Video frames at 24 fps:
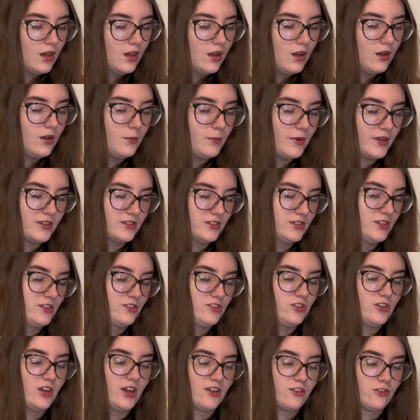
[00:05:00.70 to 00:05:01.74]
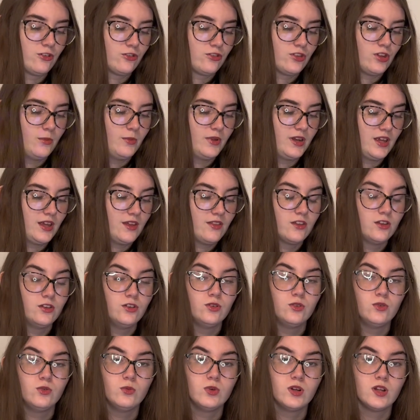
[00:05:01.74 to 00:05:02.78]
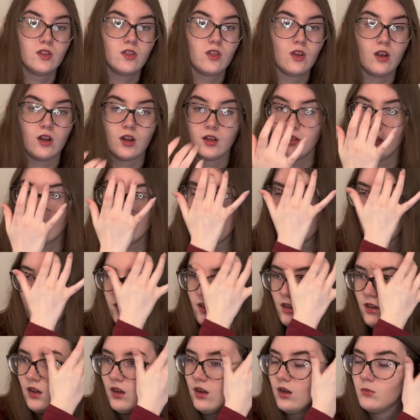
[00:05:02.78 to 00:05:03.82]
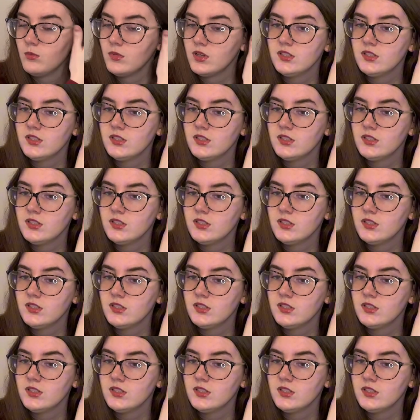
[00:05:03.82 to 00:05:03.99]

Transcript: Oh my goodness, you guys, there's so many. The new ones are like the um,